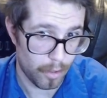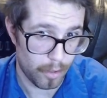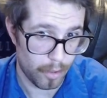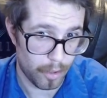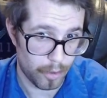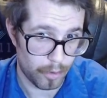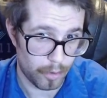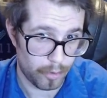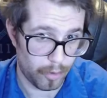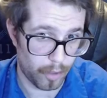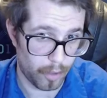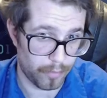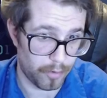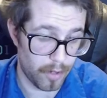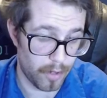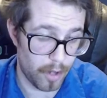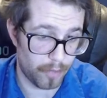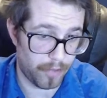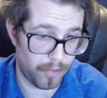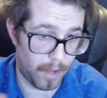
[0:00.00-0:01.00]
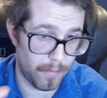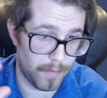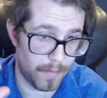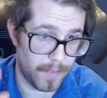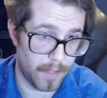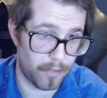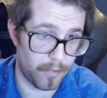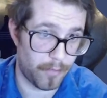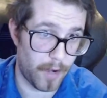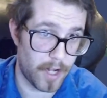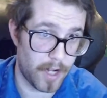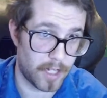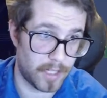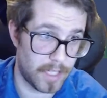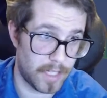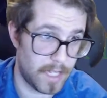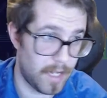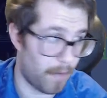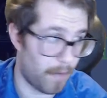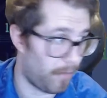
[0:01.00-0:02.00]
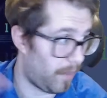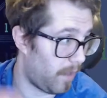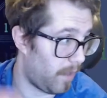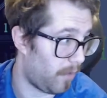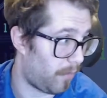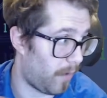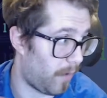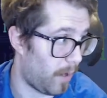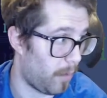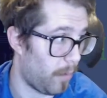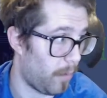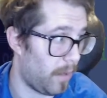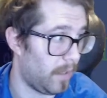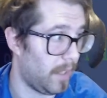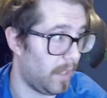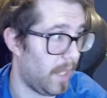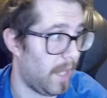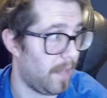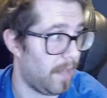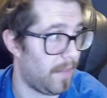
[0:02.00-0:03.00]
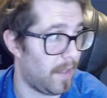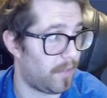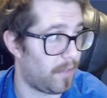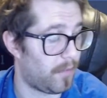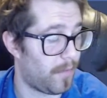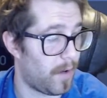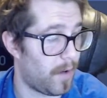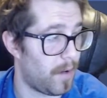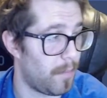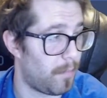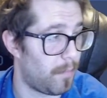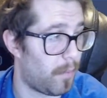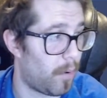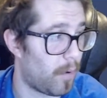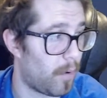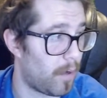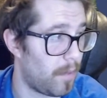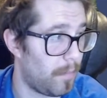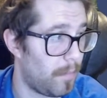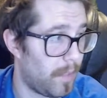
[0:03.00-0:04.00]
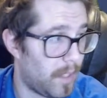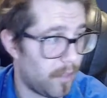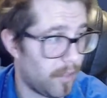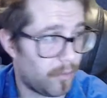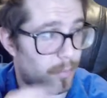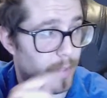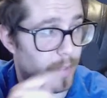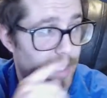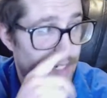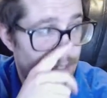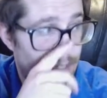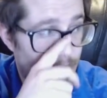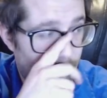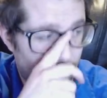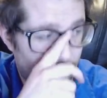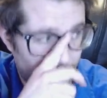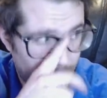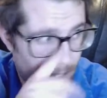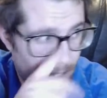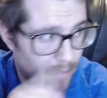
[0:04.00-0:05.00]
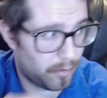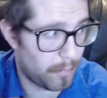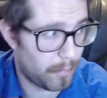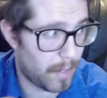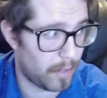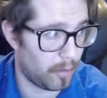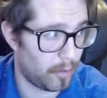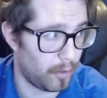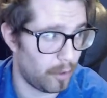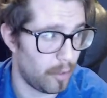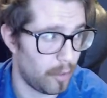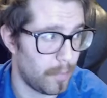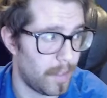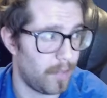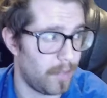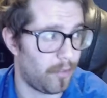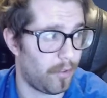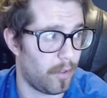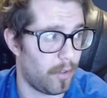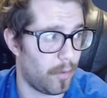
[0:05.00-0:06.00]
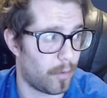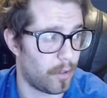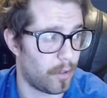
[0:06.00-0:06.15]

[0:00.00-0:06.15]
So as you notice, everything is very clean, everything is very well lit, and that's very important because we need to have an X amount of lumens in order